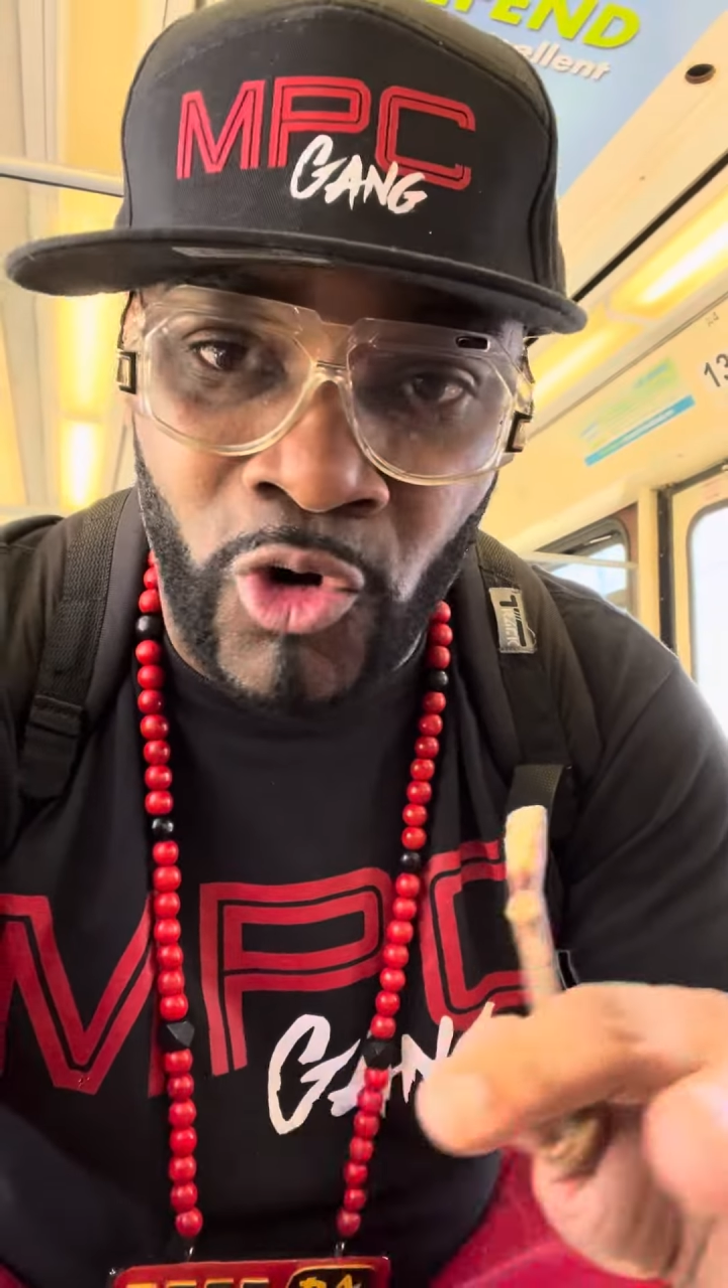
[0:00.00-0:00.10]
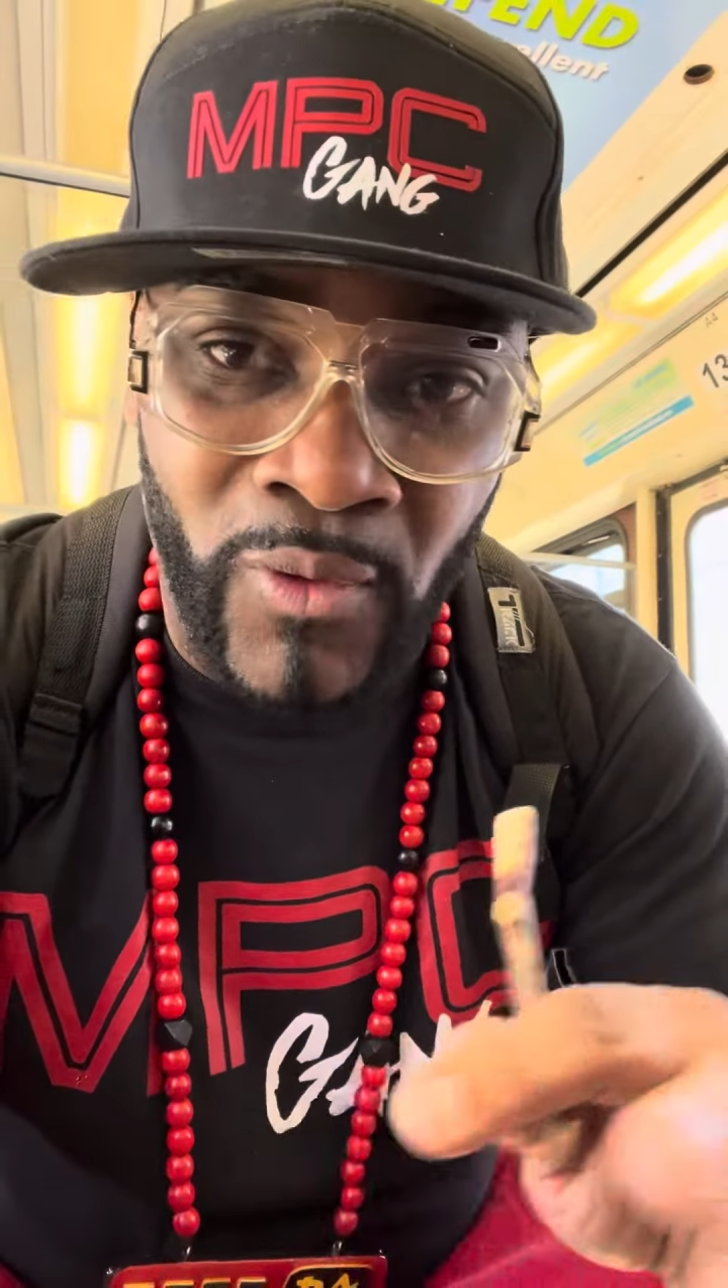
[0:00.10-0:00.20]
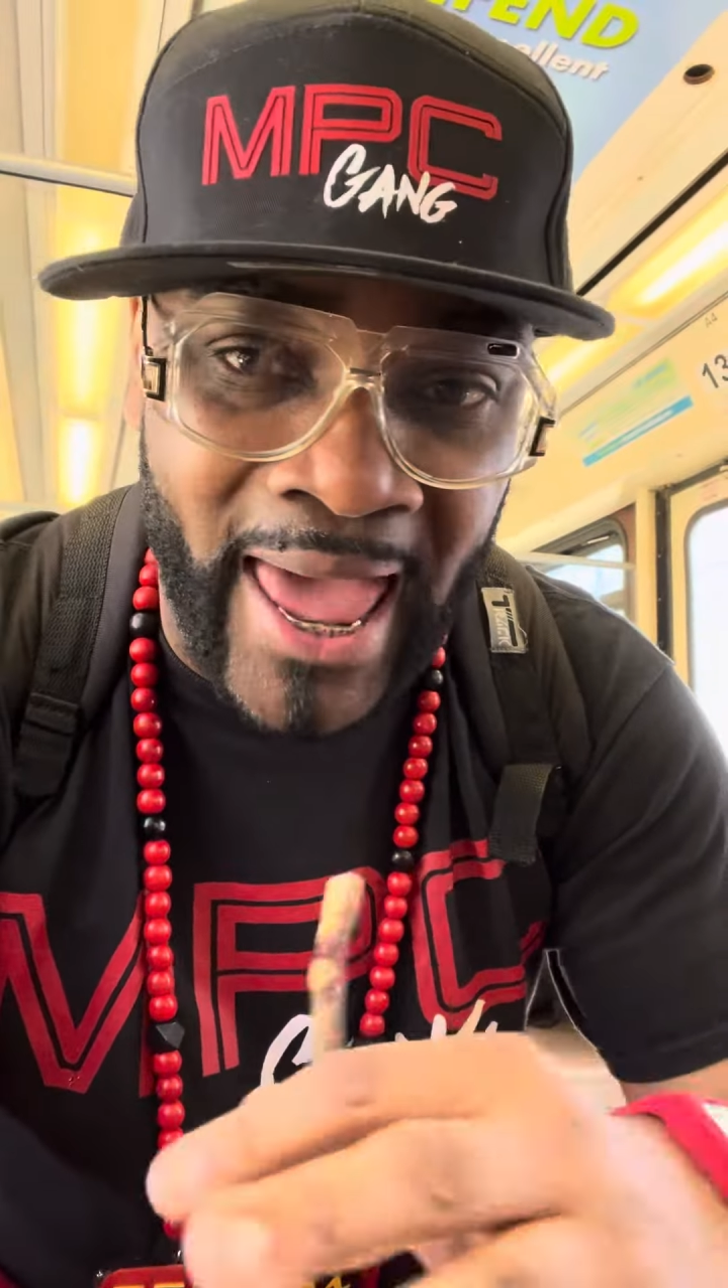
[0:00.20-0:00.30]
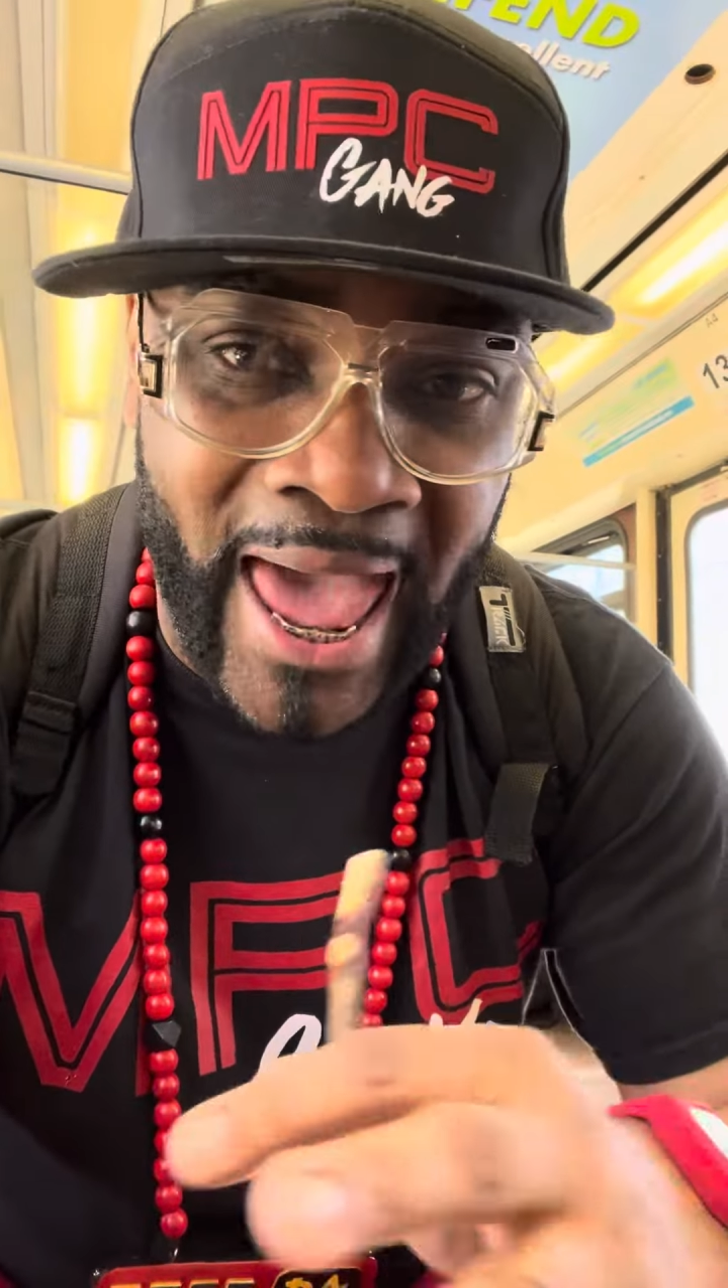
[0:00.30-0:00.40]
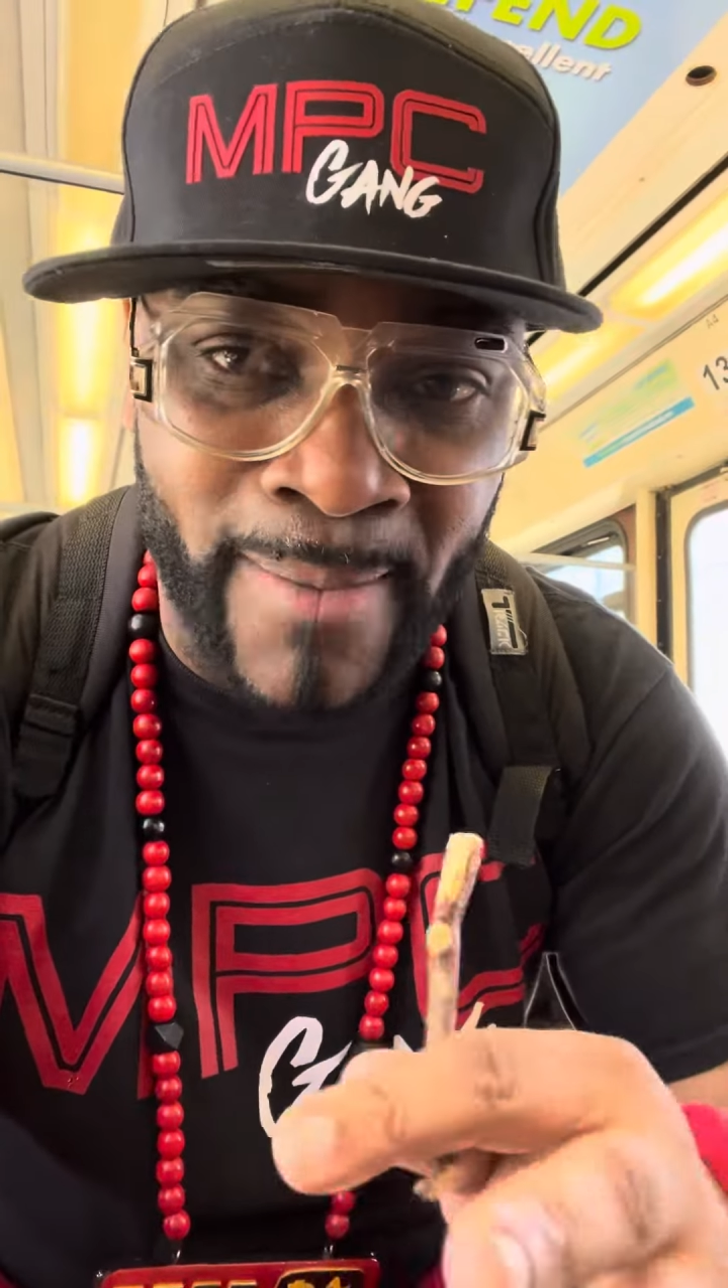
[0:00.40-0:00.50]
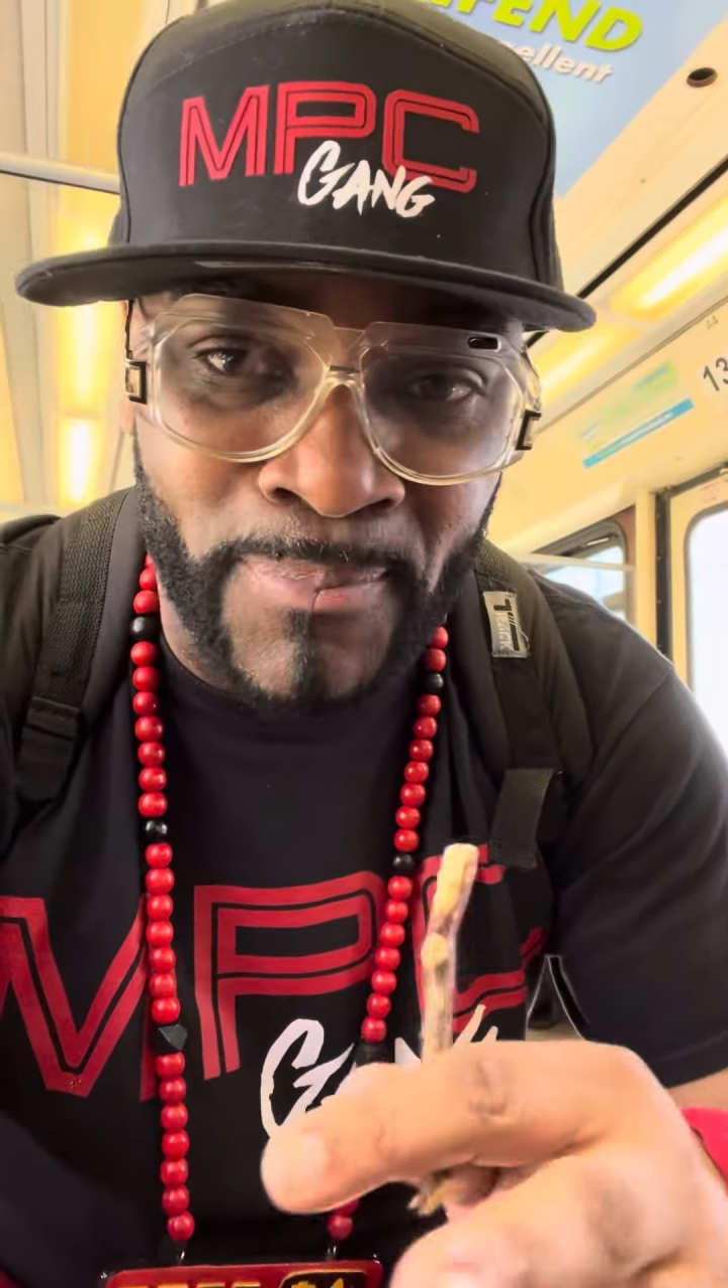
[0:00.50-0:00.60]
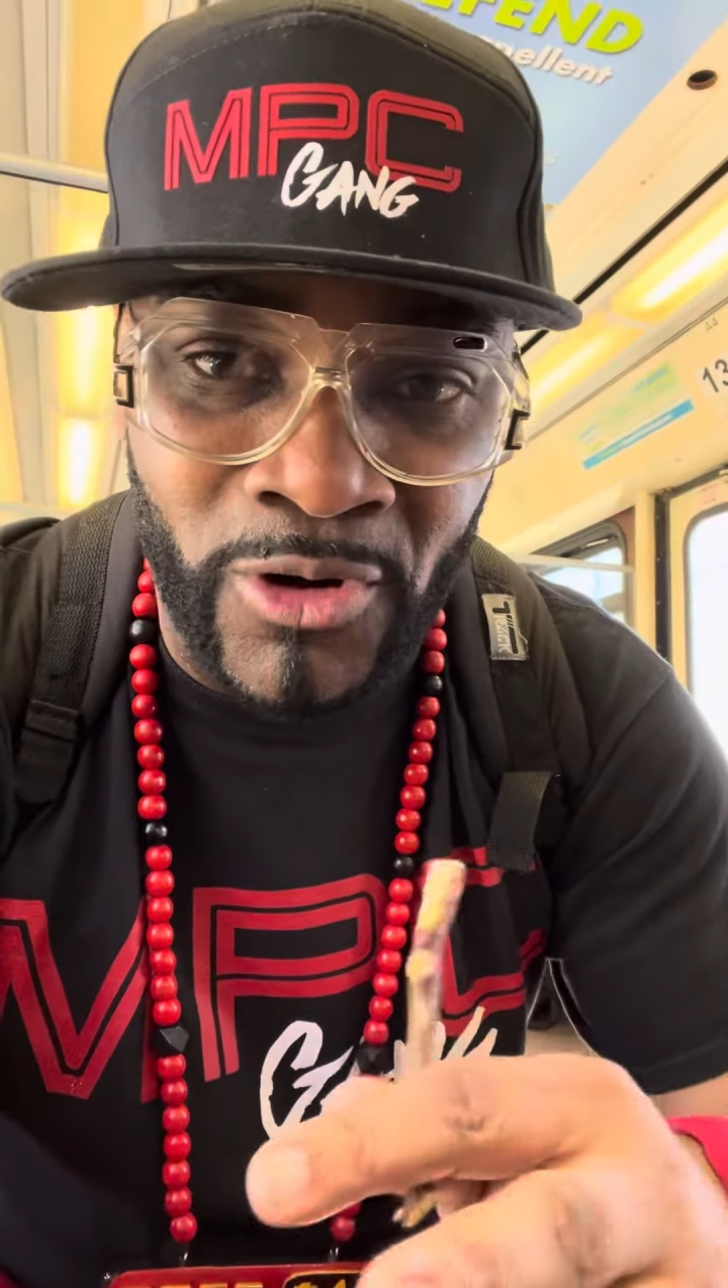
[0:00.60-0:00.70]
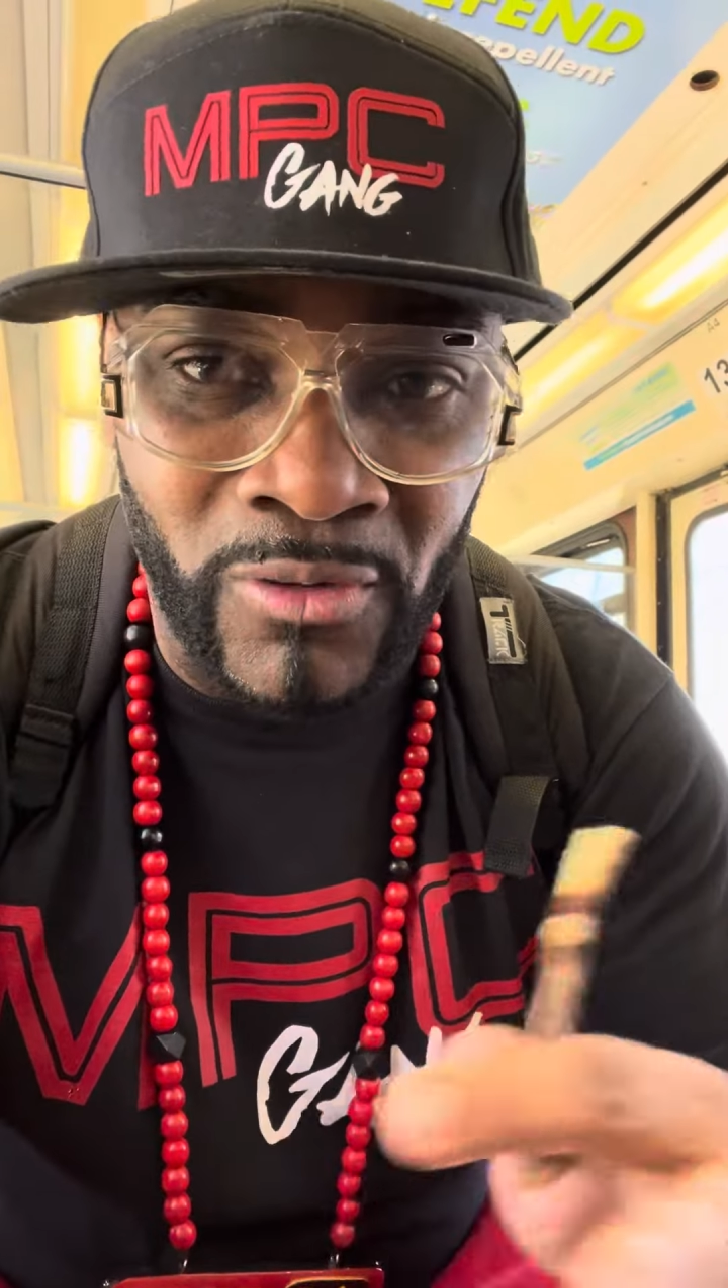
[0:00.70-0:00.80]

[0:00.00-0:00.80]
what happened